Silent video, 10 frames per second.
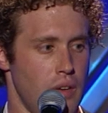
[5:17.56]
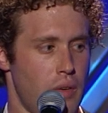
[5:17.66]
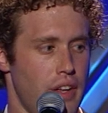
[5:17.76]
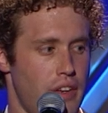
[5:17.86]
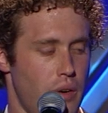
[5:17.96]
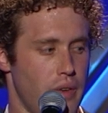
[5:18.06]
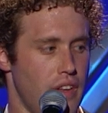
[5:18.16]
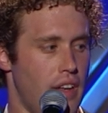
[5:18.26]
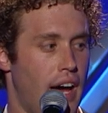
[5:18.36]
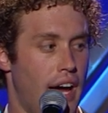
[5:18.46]
What do they do with the
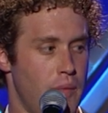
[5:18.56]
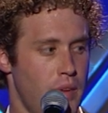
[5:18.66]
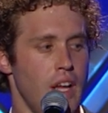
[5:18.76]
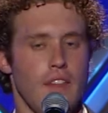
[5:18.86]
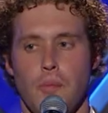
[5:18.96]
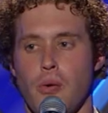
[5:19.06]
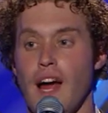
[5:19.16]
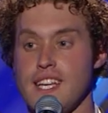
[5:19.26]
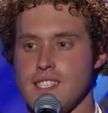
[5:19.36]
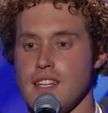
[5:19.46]
lime? They'll
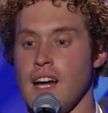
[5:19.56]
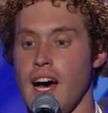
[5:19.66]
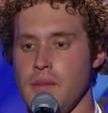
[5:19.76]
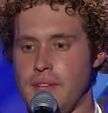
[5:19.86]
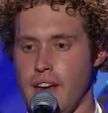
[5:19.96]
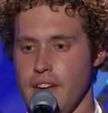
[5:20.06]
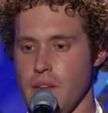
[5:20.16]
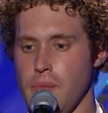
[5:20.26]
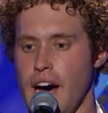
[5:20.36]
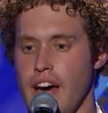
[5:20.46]
press the lime down into the
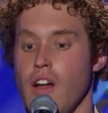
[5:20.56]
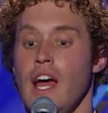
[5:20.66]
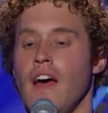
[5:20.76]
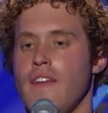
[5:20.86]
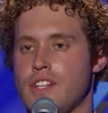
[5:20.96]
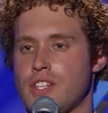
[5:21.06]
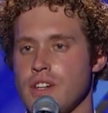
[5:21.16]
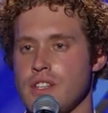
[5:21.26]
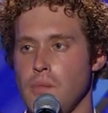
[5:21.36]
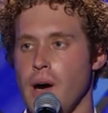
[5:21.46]
bottle, and they
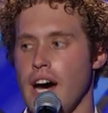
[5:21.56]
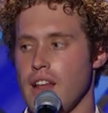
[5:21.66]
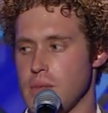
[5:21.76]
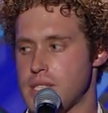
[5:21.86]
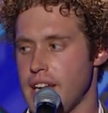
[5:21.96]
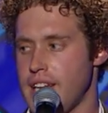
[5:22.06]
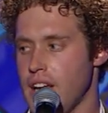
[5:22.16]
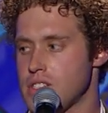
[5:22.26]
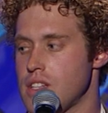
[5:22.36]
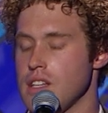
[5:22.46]
turn the bottle upside
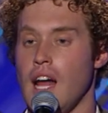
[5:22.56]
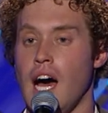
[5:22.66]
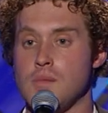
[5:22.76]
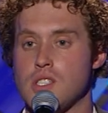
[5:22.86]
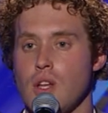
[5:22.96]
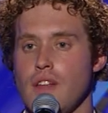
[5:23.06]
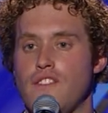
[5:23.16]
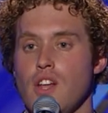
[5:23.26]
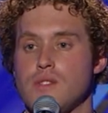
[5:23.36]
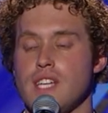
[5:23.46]
down so the lime slowly
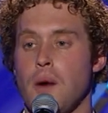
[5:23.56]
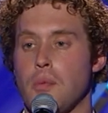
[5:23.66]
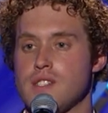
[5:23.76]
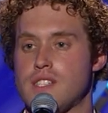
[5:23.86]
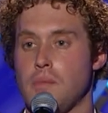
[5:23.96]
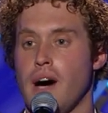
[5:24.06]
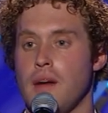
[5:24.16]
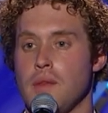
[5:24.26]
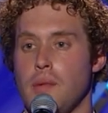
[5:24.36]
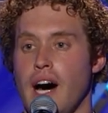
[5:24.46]
floats upwards to the
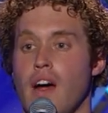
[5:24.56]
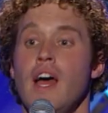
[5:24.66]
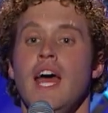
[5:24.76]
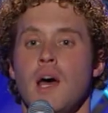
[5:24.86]
bottom of the bottle.